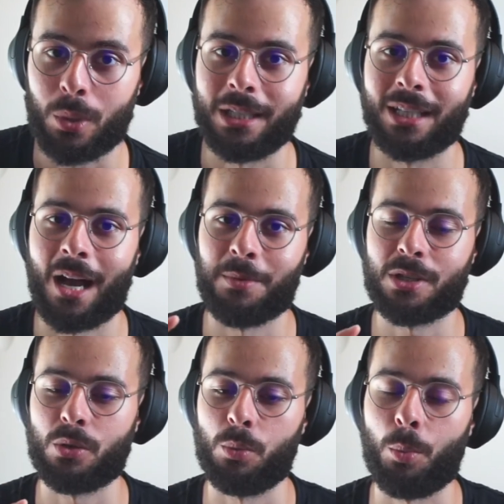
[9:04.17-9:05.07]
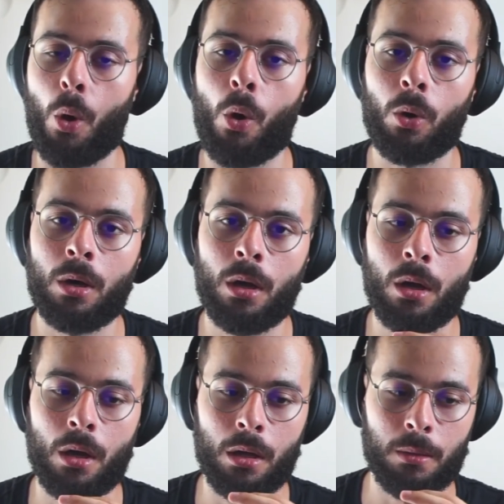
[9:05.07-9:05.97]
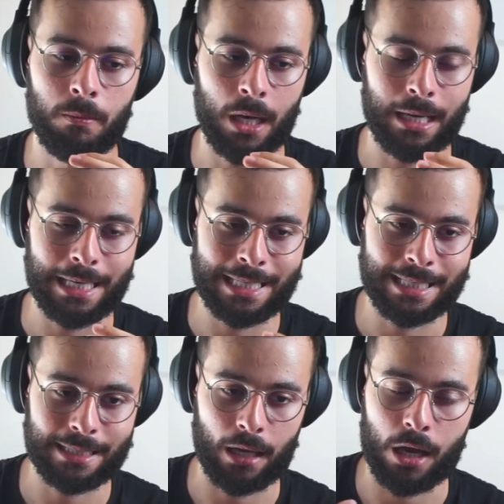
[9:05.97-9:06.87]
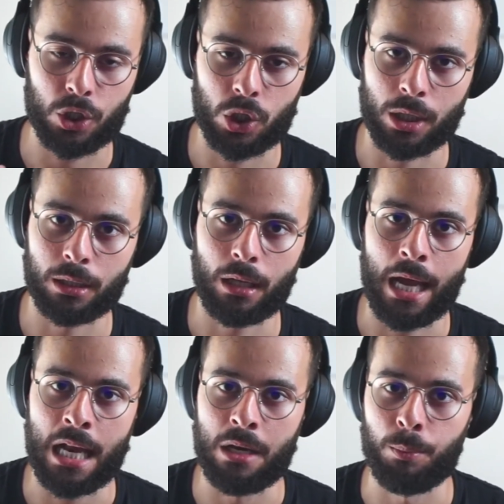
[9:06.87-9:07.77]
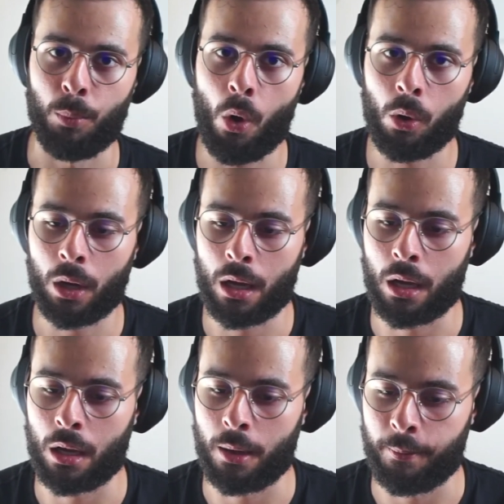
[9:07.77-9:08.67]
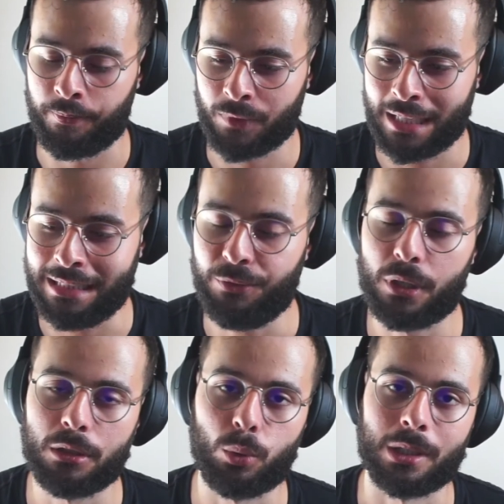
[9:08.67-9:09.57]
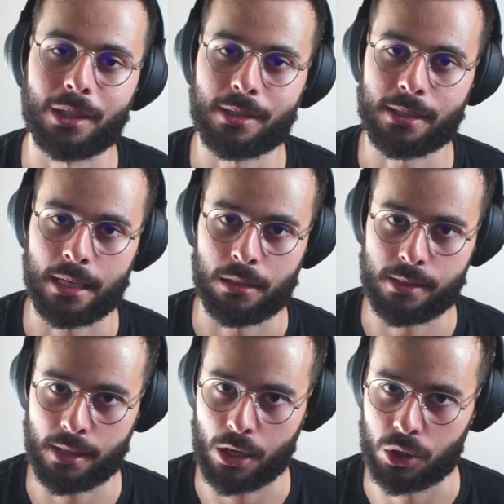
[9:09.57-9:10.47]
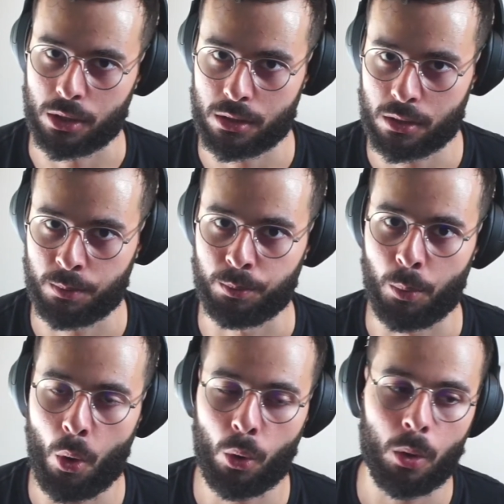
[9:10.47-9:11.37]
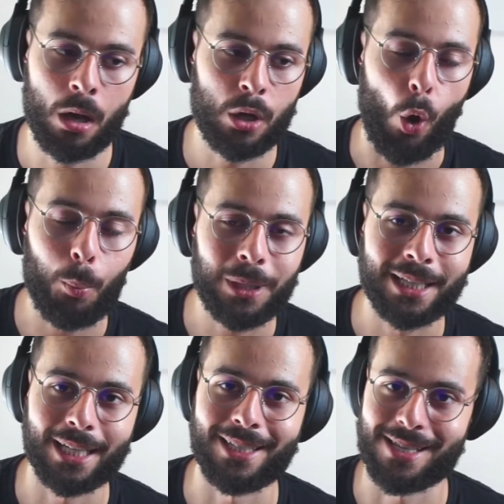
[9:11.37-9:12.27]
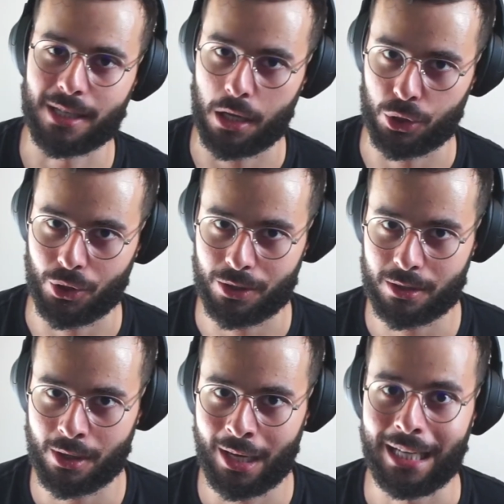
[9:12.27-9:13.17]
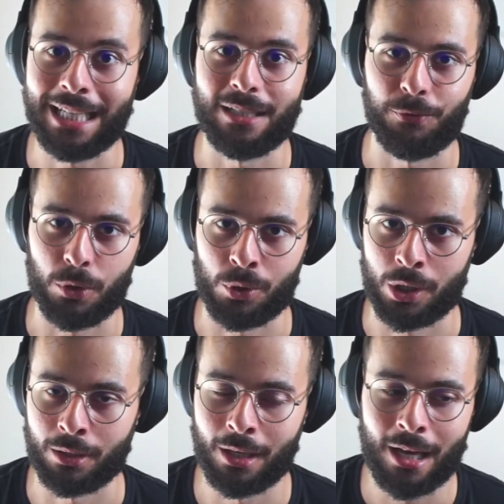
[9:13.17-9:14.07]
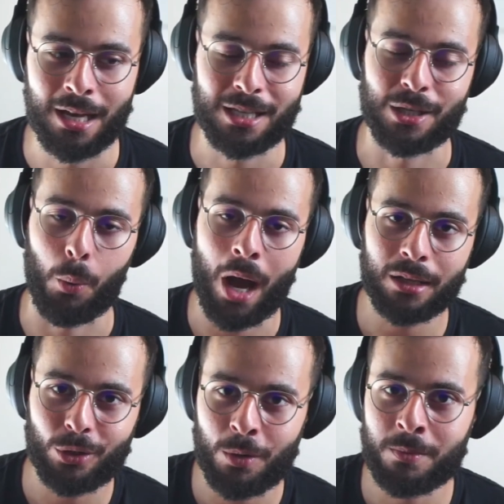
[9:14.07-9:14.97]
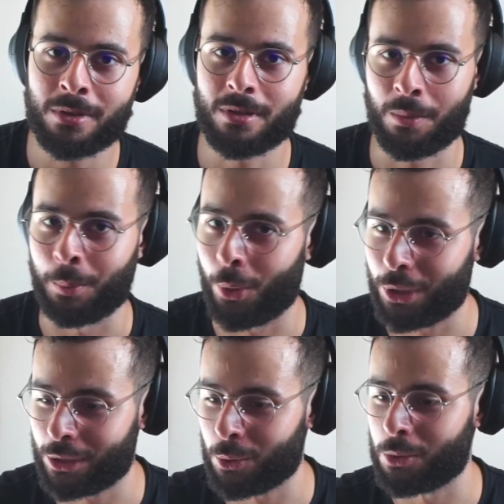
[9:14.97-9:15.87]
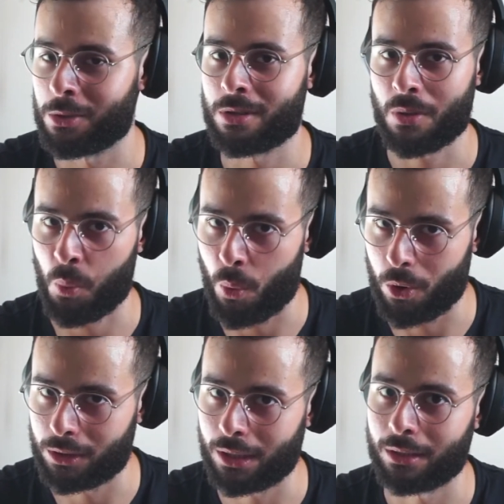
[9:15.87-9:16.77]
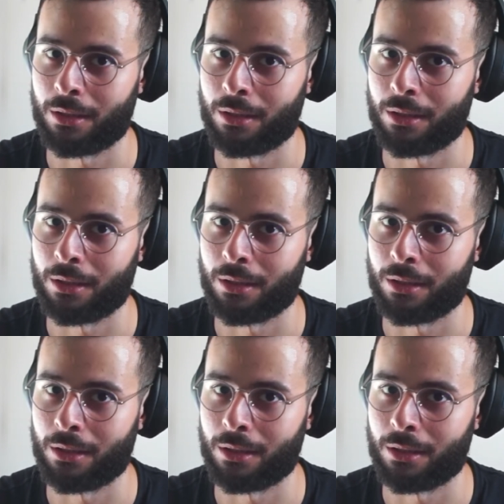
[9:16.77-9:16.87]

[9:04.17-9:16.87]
it comes to more structure and more difficult to understand structures, more complicated structures in the future. So atoms, molecules, water,